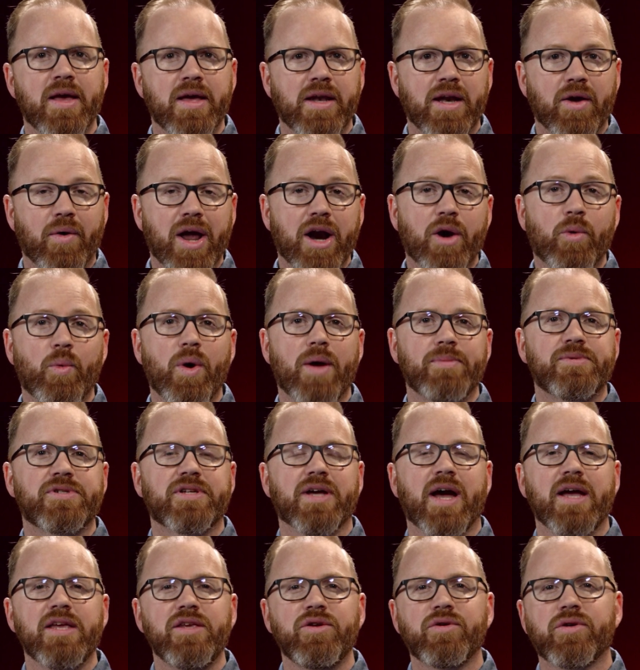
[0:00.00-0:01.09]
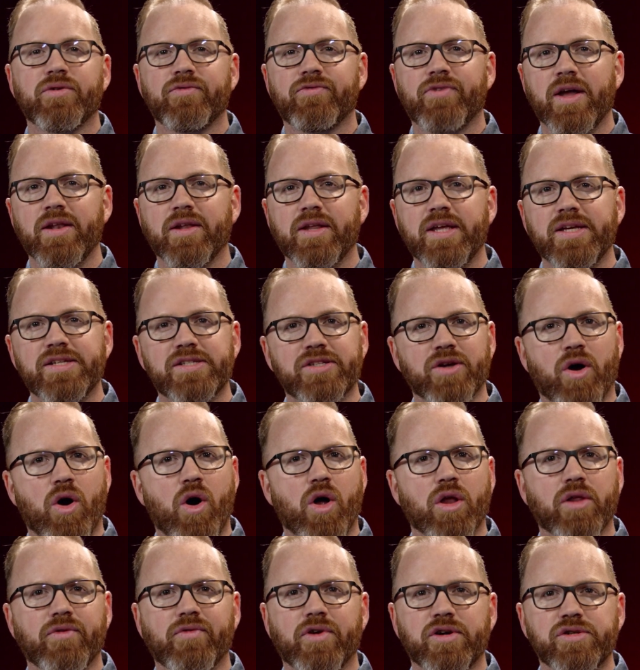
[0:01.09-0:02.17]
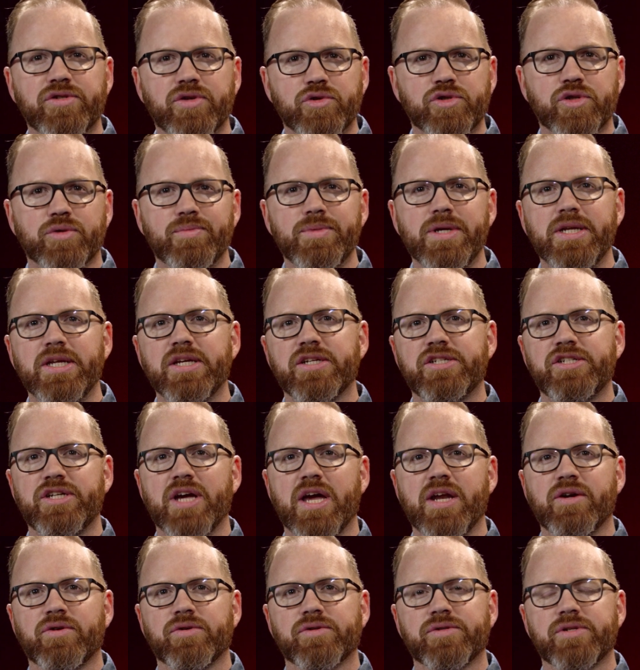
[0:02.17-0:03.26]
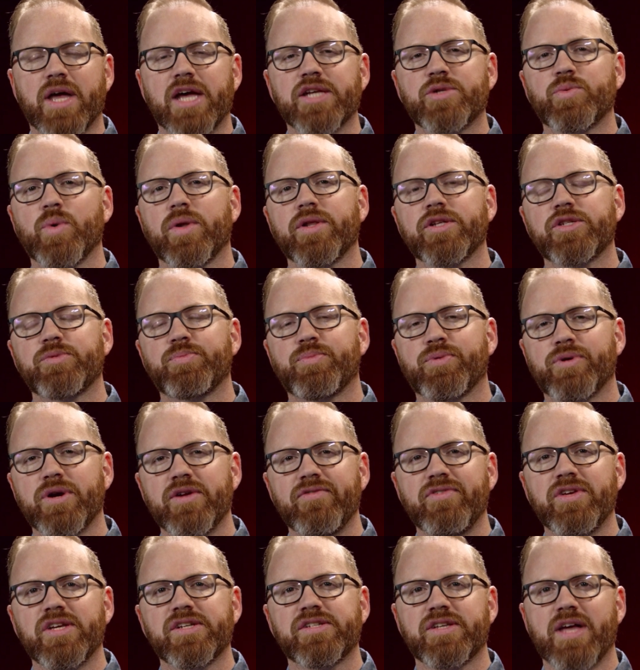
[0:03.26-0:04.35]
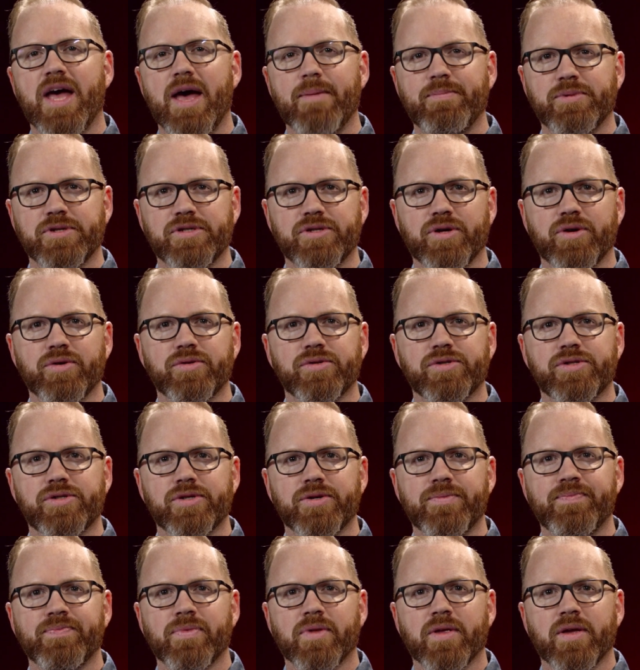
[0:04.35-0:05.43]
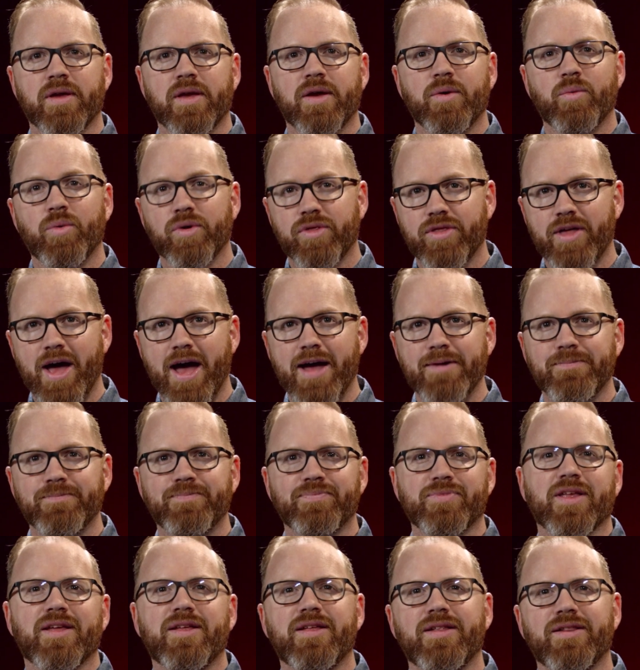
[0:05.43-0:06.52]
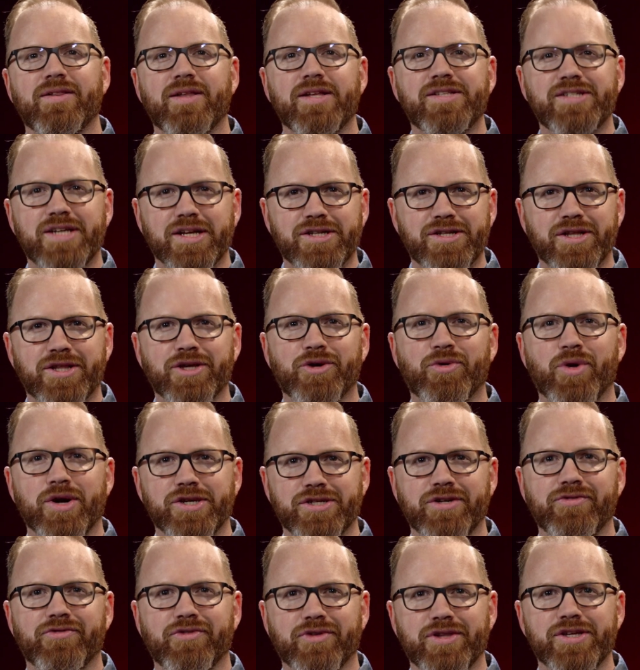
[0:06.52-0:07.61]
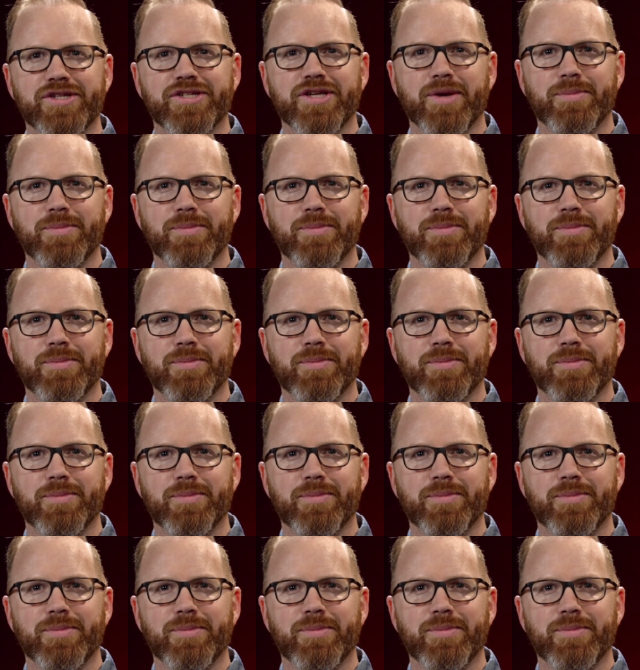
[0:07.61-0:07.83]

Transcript: Now, at our website, you can find links to all of our social media channels as well as previous episodes. With that, let's get to the question for this